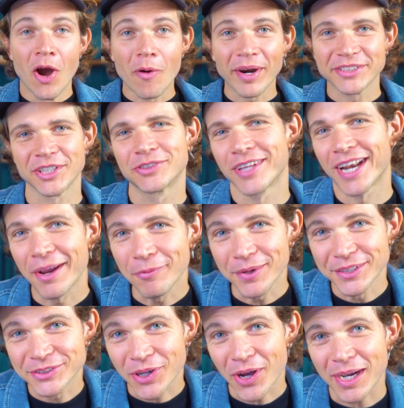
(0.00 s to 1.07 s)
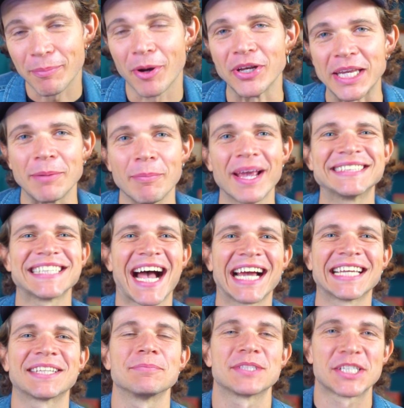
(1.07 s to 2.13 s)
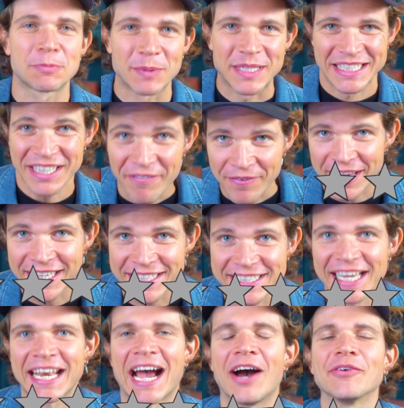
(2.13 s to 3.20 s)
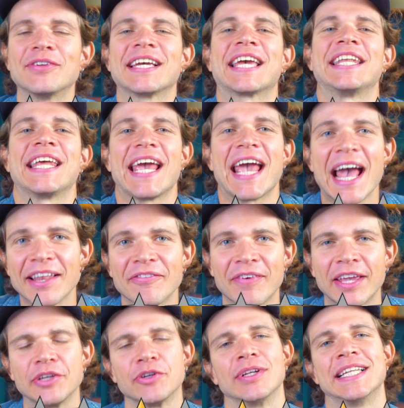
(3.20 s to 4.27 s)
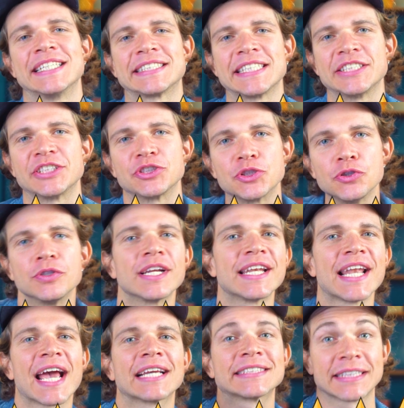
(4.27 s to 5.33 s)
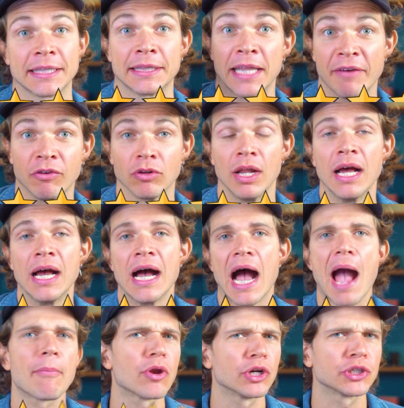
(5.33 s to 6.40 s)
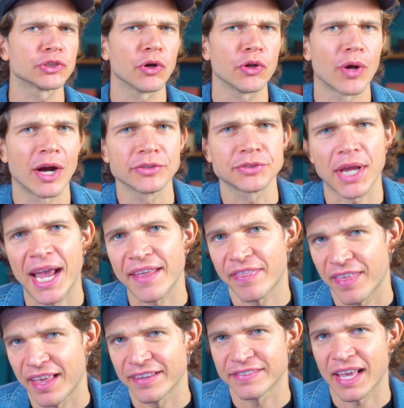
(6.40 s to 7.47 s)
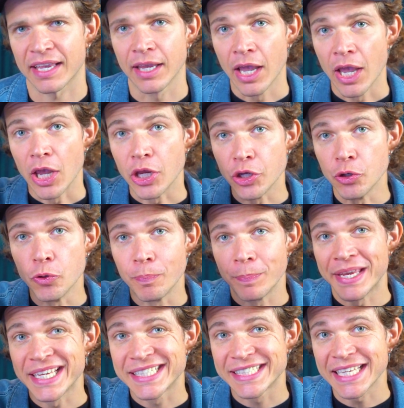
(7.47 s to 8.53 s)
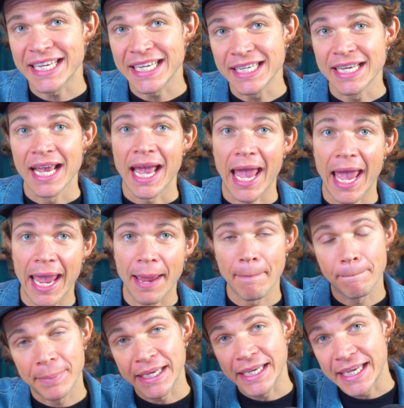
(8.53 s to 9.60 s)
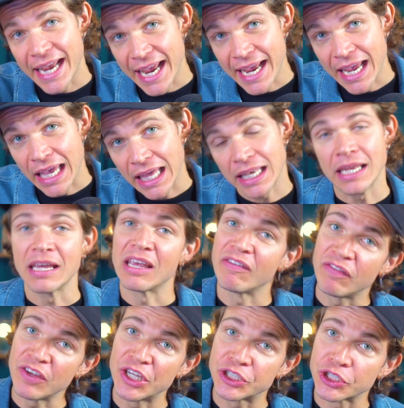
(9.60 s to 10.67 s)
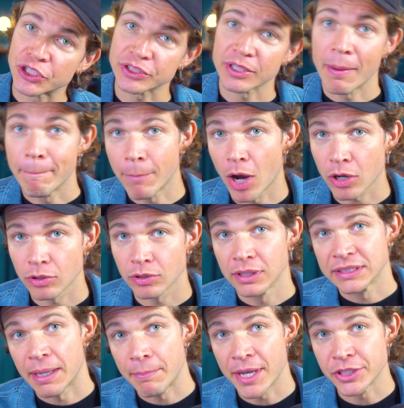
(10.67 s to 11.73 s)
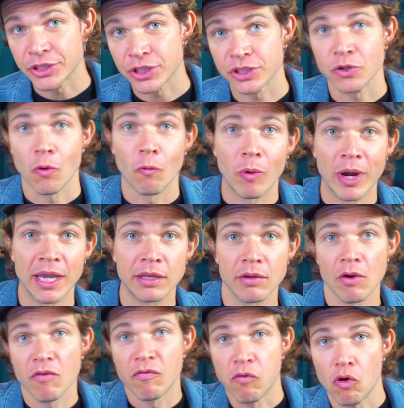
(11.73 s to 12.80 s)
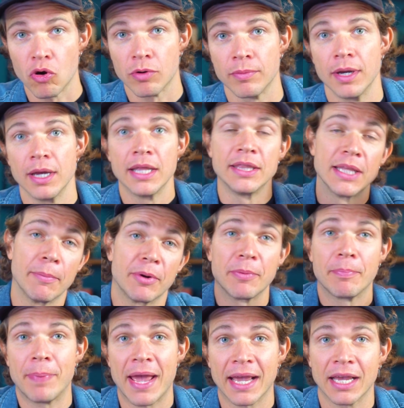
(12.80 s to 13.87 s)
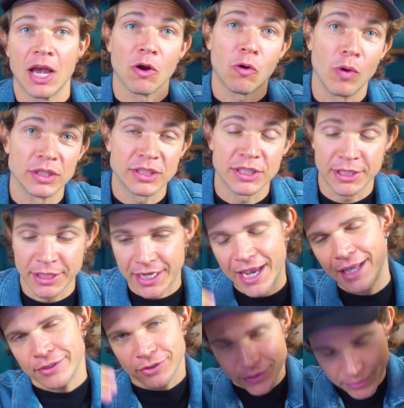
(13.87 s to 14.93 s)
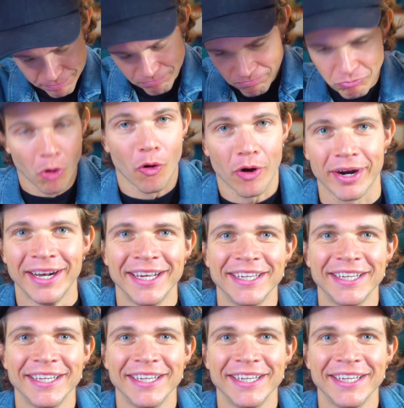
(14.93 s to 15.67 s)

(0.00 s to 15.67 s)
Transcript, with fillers: Alright, so today we're going to talk about eBay's items specifics and how they can elevate your listings to the next level. I'm going to show you how to add things like UPC, MPN, features, model, dimensions, weight, form, number and pack, quantity, and more.